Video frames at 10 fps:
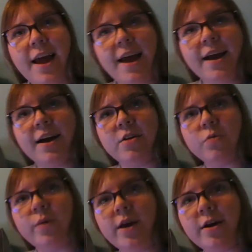
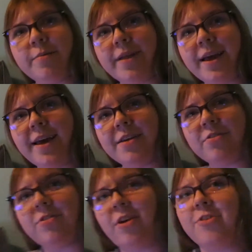and we are playing
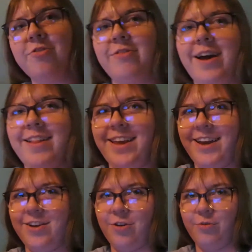Stardew
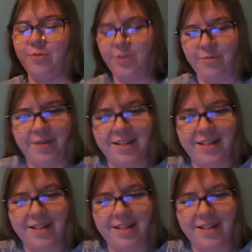Valley in her room.